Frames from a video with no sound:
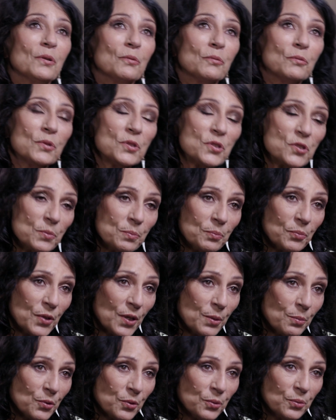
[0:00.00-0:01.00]
Richard
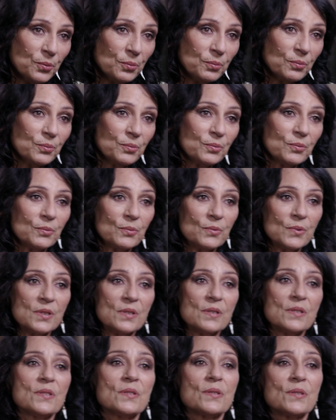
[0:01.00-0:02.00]
Preble
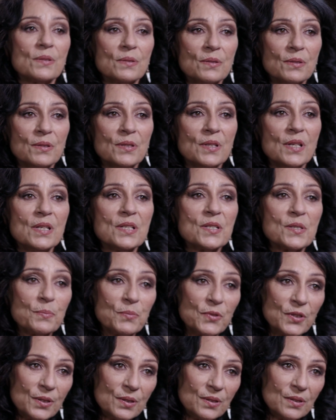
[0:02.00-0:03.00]
was
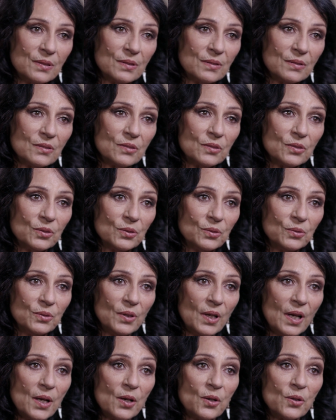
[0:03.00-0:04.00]
desperate to
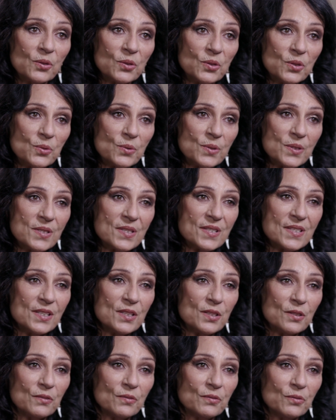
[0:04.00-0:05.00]
hang on to his
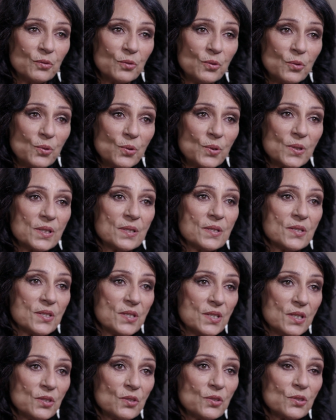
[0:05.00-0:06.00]
seat of Auckland
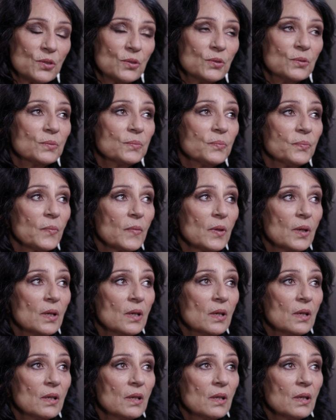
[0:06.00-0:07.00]
Central.
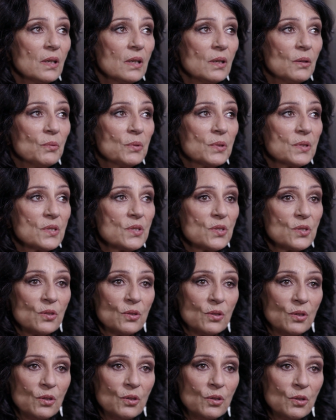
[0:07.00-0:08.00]
He was
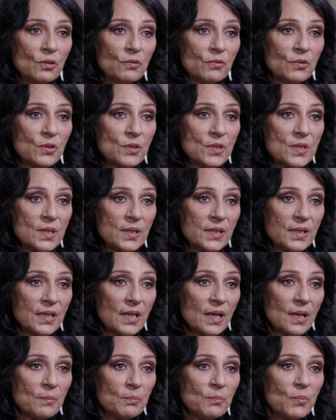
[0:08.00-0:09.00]

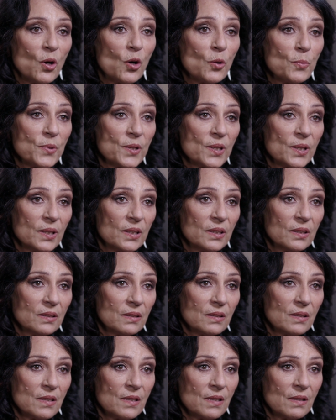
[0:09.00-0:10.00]
universally unpopular
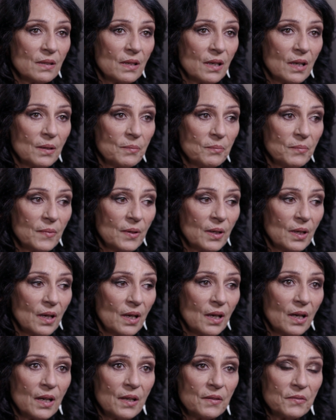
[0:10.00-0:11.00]

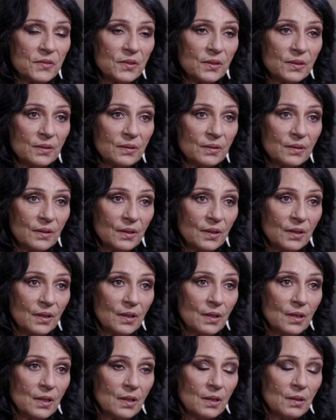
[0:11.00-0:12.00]
after
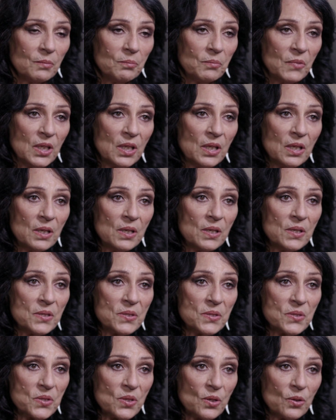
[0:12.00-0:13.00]
many
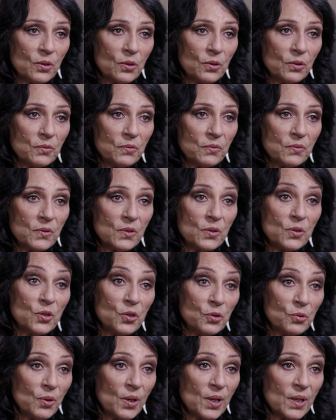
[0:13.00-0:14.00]
years of the
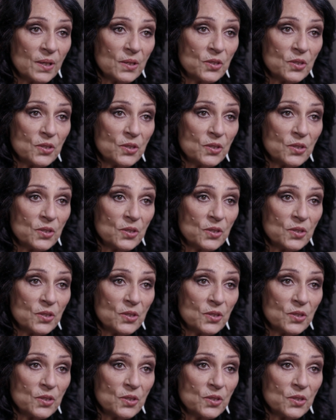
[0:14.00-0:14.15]
New Right